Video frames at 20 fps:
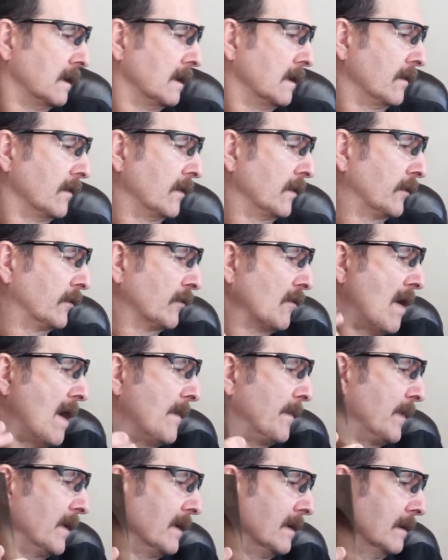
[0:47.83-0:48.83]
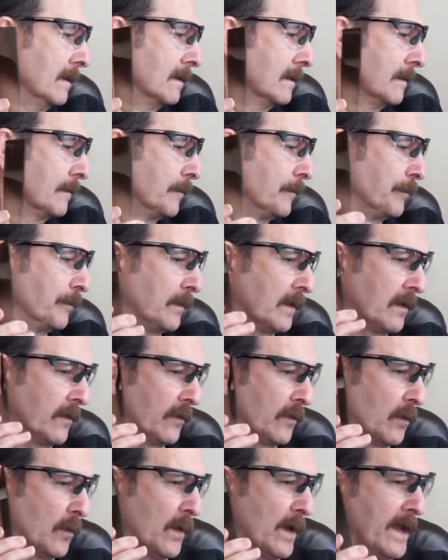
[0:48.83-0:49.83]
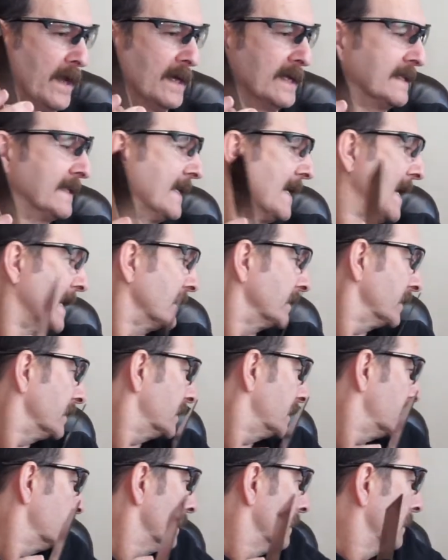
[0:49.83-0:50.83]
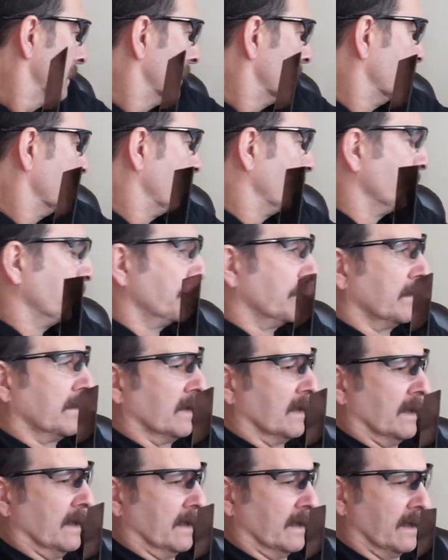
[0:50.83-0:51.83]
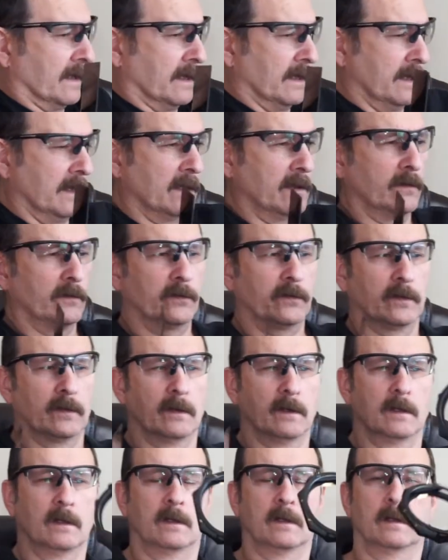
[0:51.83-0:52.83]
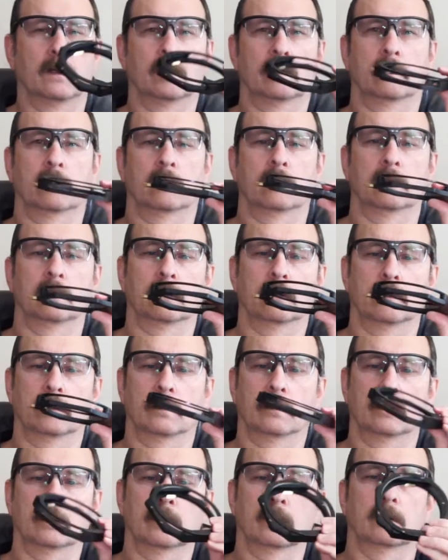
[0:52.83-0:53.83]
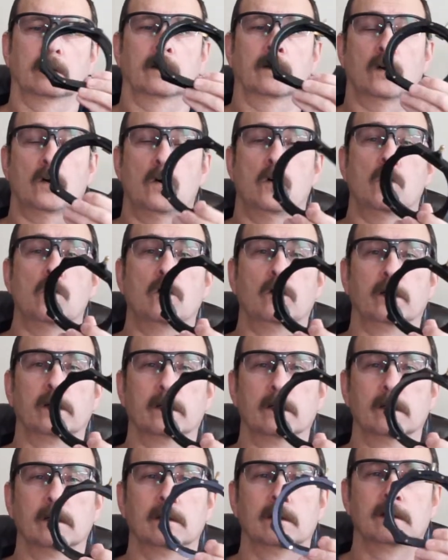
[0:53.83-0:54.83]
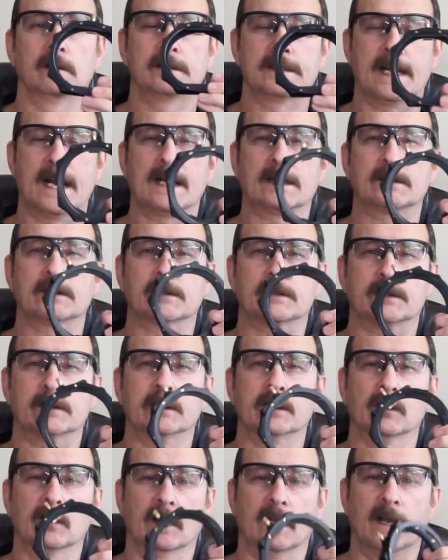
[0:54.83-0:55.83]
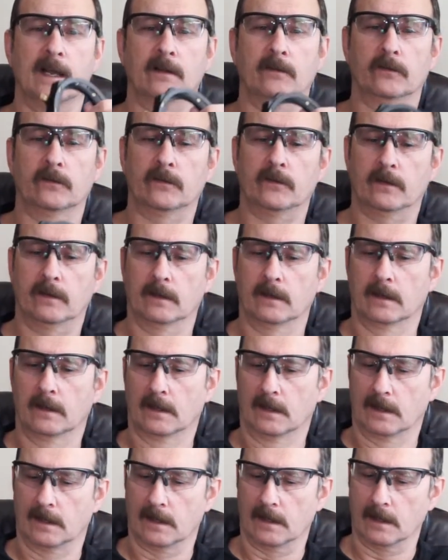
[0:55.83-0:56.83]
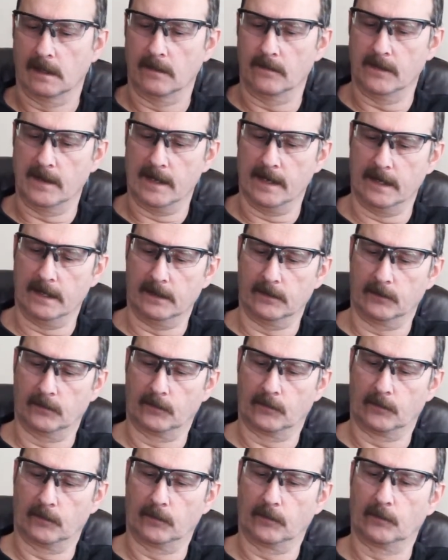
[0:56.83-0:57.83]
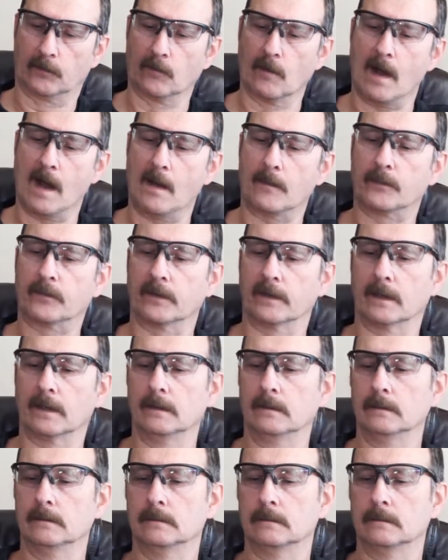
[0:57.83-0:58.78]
The drop-in, the way it attaches is the holder attaches to your lens and then it drops in